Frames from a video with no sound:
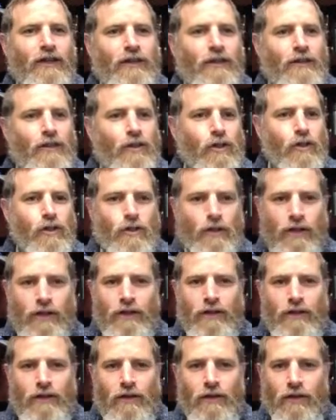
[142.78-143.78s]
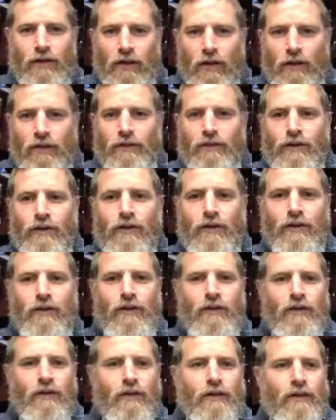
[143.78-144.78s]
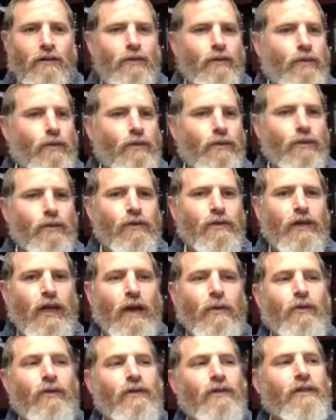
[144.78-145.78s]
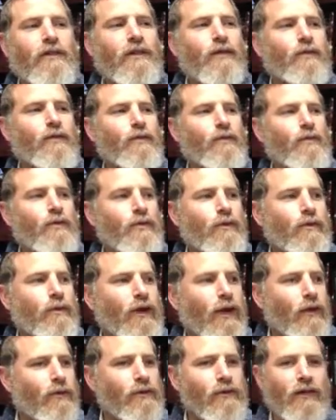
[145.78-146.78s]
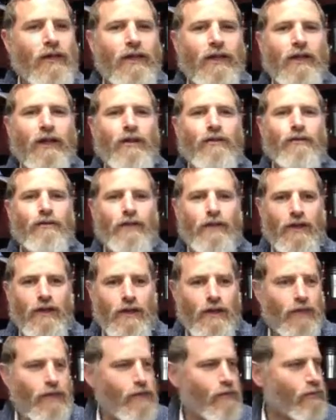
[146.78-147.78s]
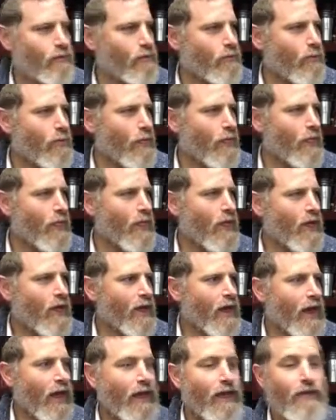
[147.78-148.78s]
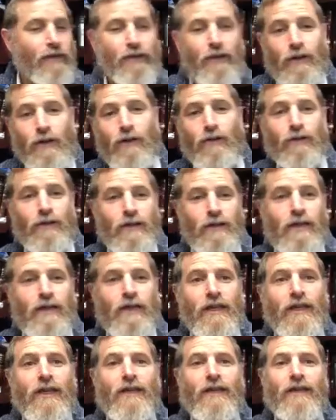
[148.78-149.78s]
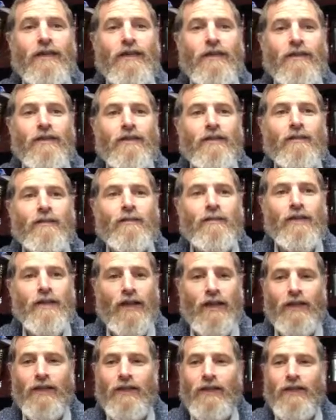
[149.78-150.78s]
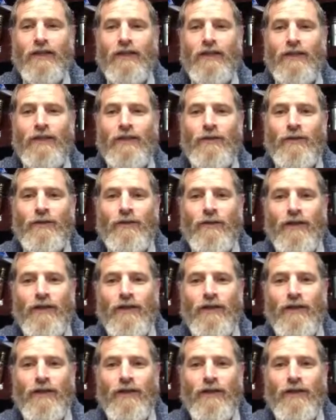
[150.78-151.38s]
is a trait, loving rebuke. So I wouldn't say rebuke, I would say clarification. And even critique, technically,